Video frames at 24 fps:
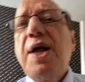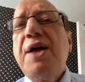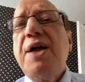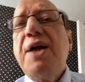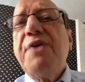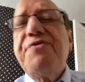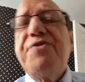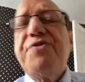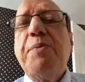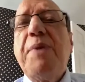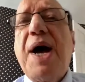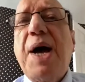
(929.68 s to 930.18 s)

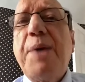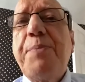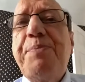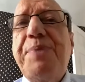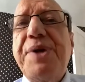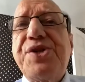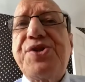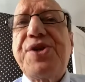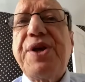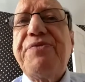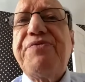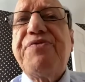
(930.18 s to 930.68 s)
for my
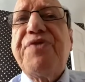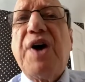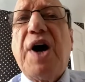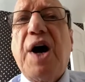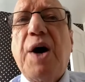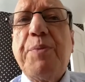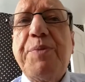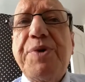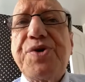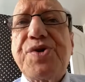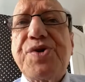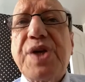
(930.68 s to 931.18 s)
busy
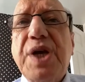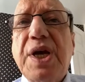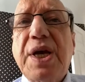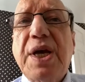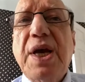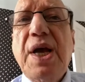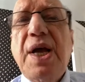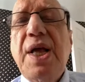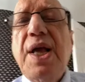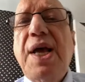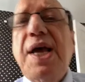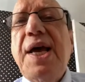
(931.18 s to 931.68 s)
pharmacy
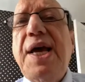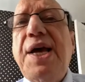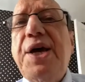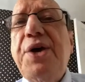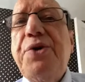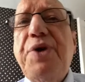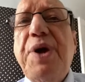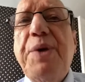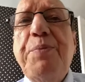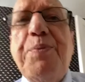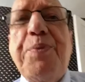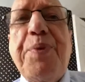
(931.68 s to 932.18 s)
here
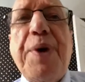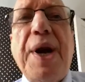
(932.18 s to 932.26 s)
in